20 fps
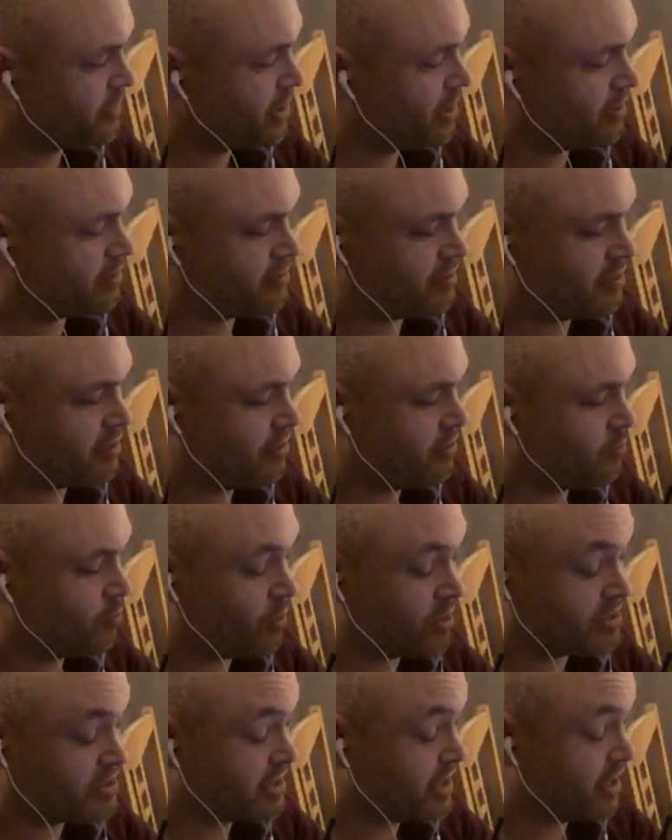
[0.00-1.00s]
I
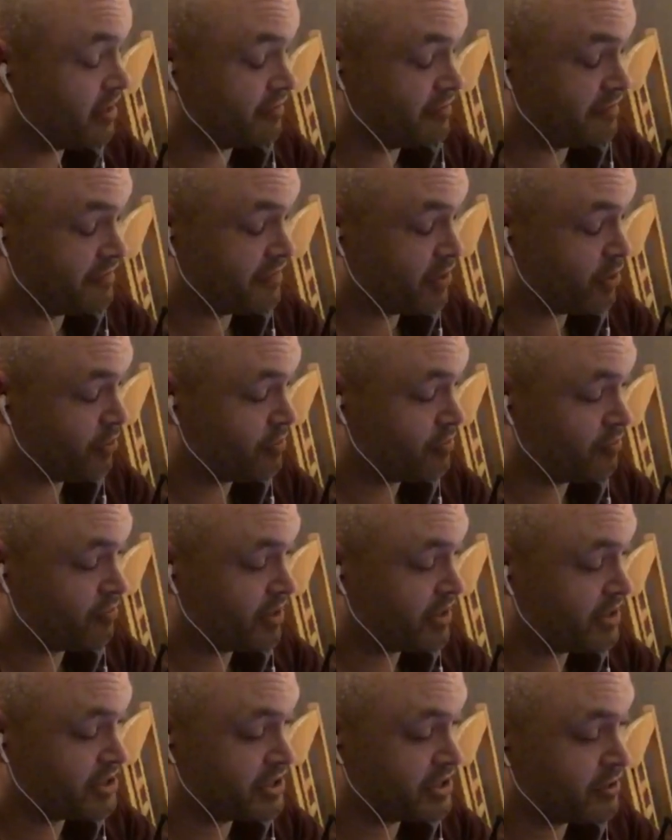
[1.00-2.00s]
once again forgot the
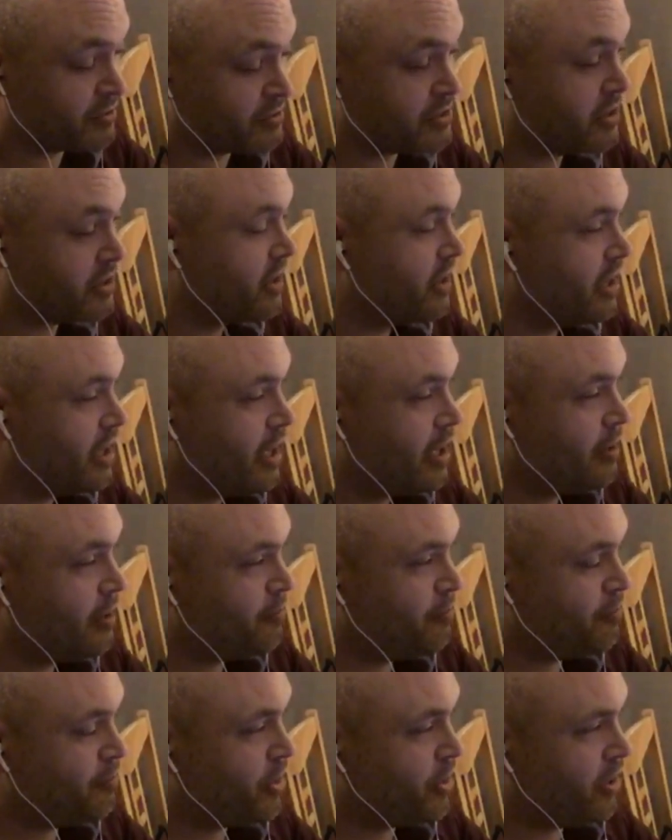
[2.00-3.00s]
ratios,
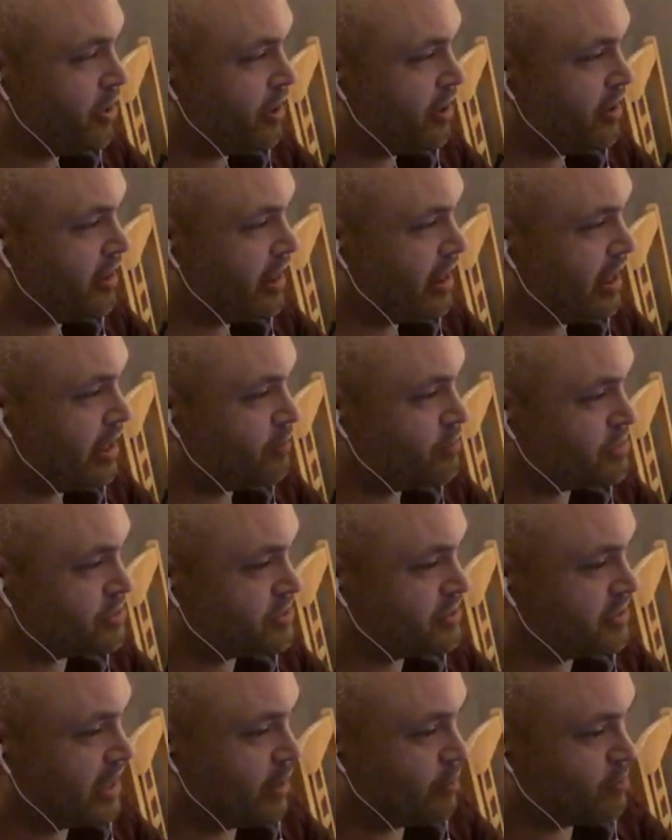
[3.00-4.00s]
but it
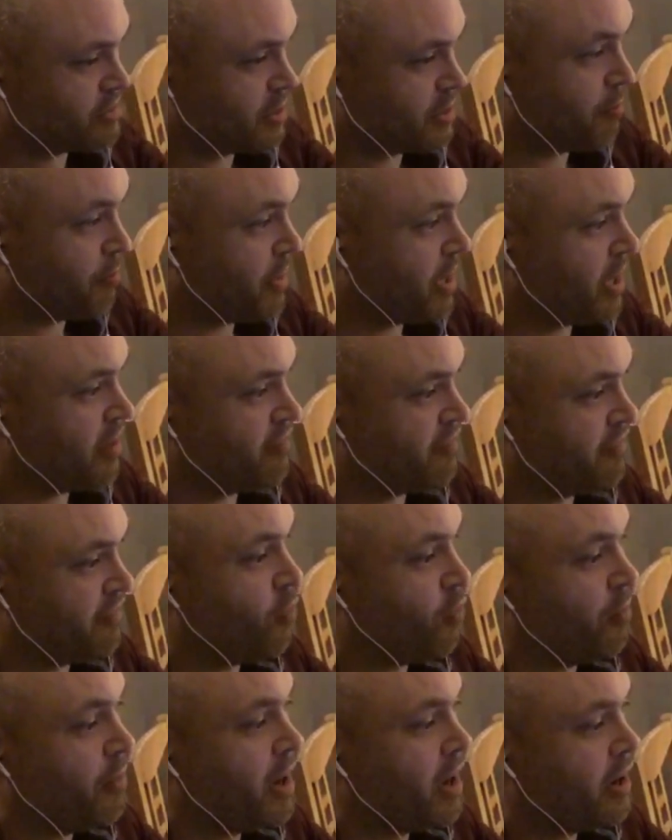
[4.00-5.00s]
was the big
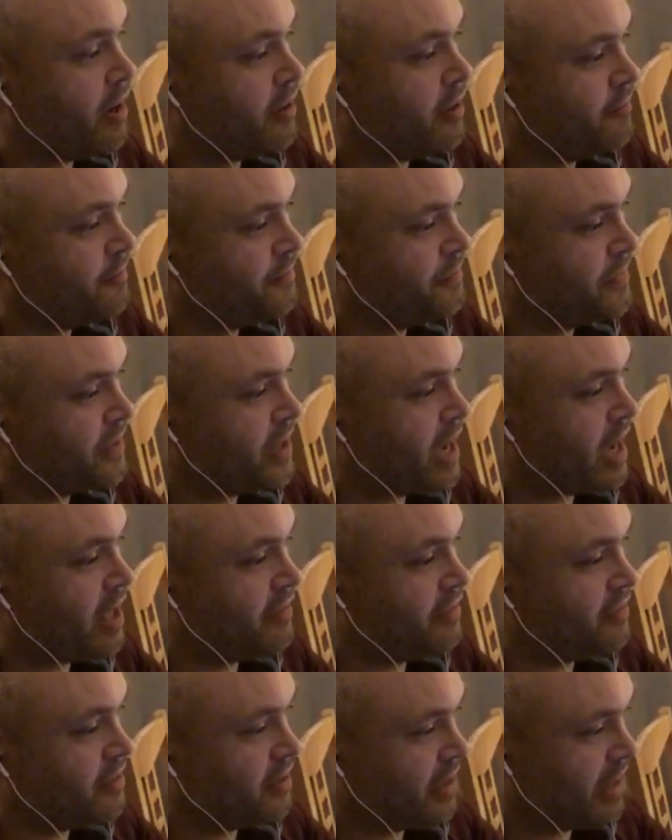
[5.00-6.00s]
format,
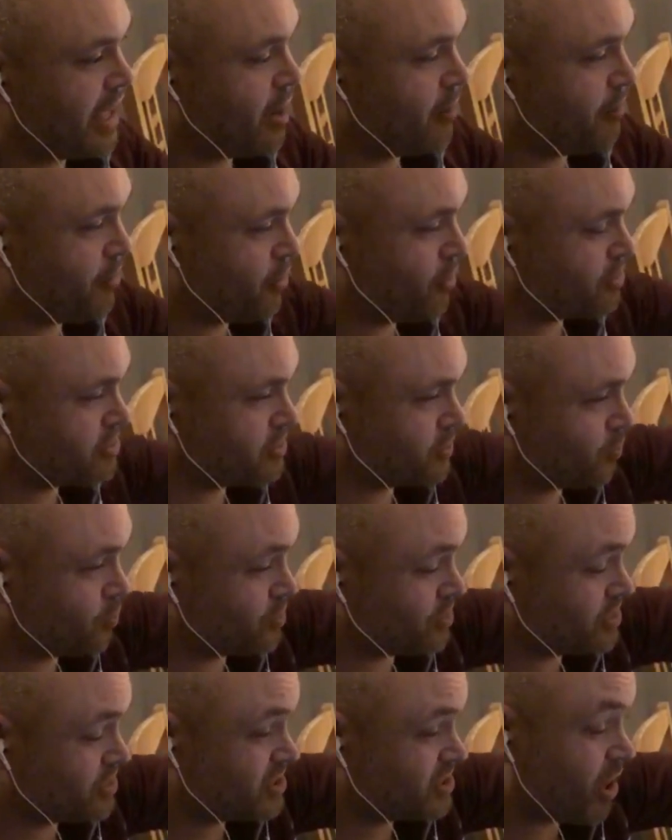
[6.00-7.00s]
and the letterbox
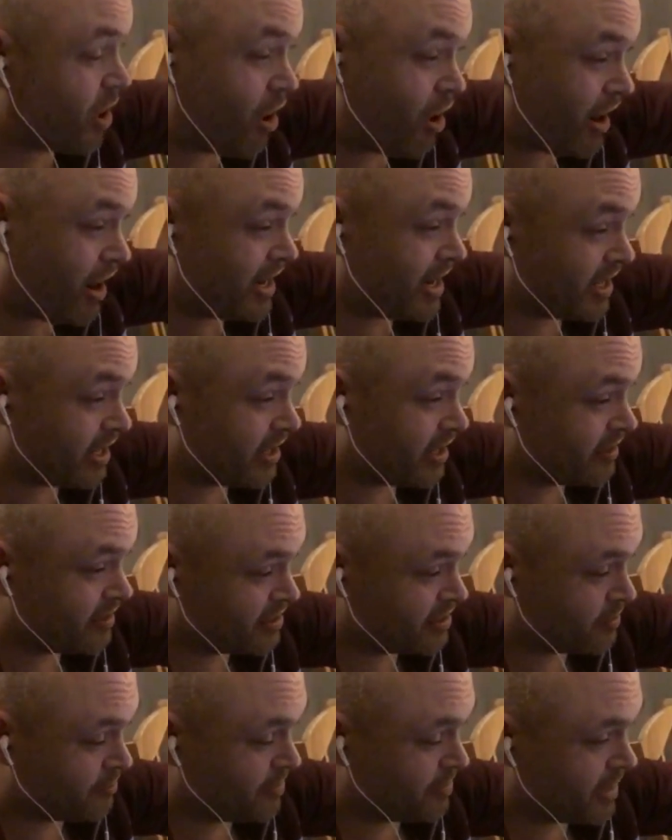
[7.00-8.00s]
was tiny
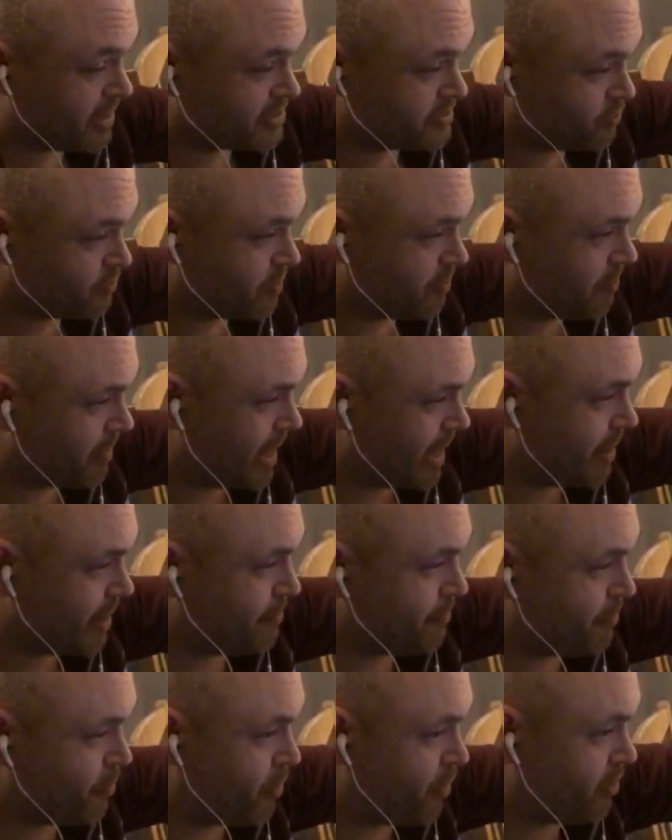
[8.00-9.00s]
compared to all the black
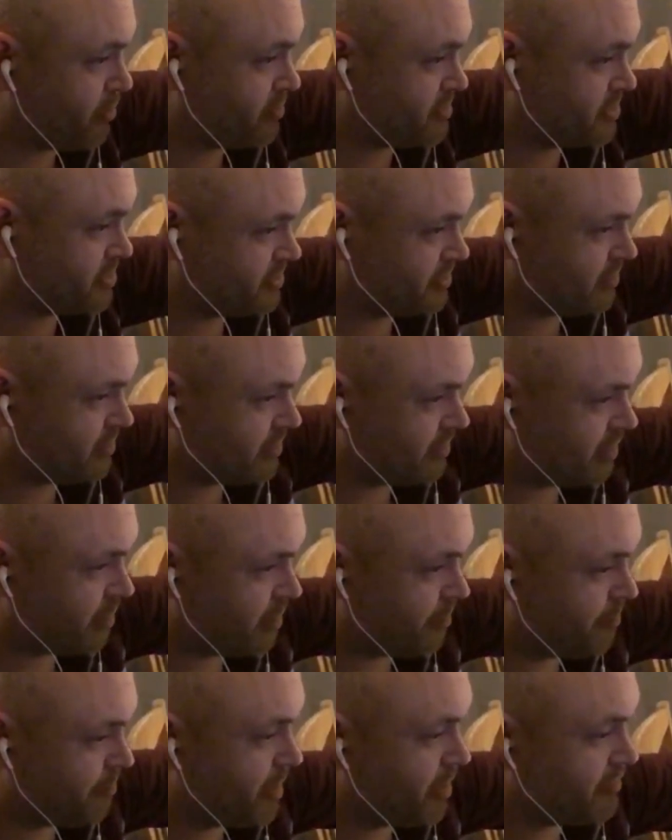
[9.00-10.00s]
bars
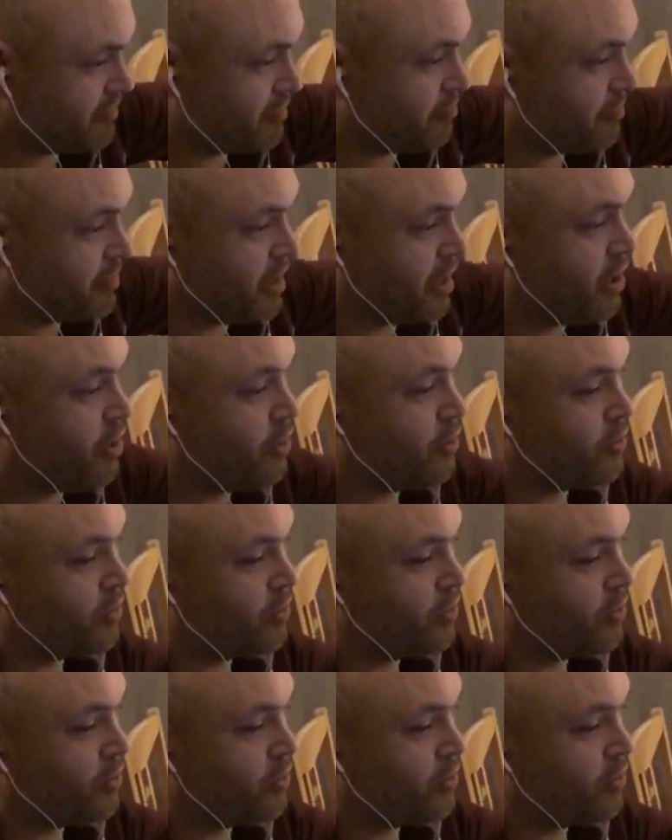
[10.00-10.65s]
above and below,